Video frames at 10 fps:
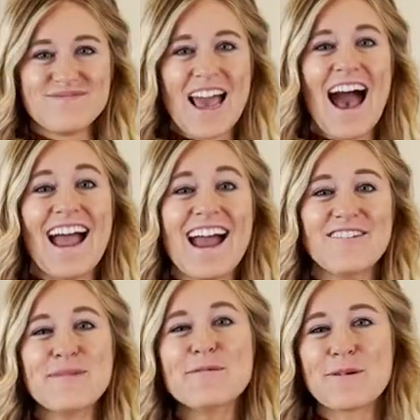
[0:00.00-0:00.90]
I have
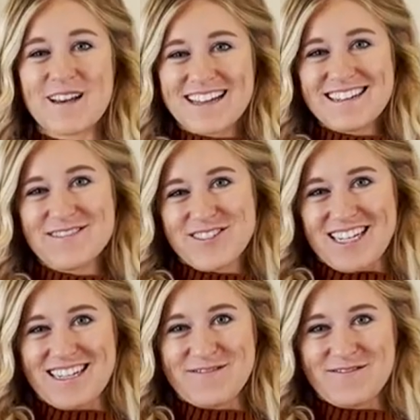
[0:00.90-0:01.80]
my plate of
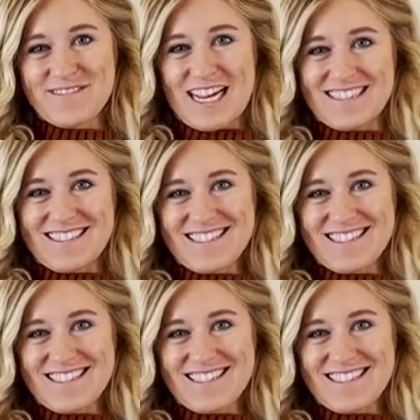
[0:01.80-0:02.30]
chicken tenders